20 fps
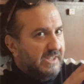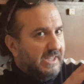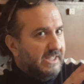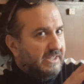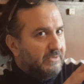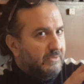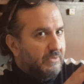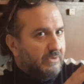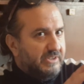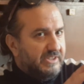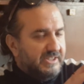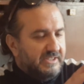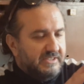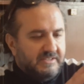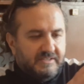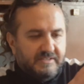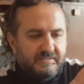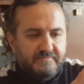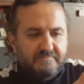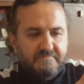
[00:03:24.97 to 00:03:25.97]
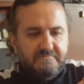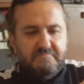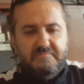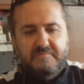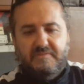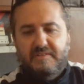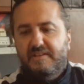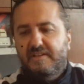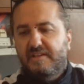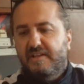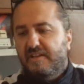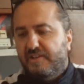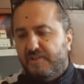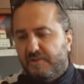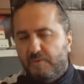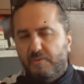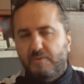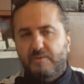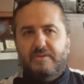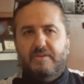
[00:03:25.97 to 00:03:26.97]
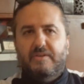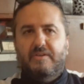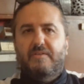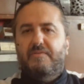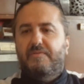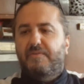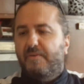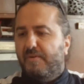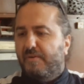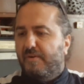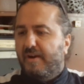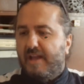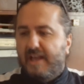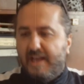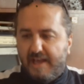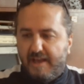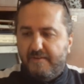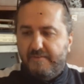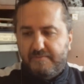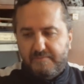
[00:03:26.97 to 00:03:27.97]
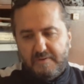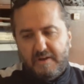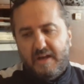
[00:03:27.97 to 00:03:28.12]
it wasn't good for and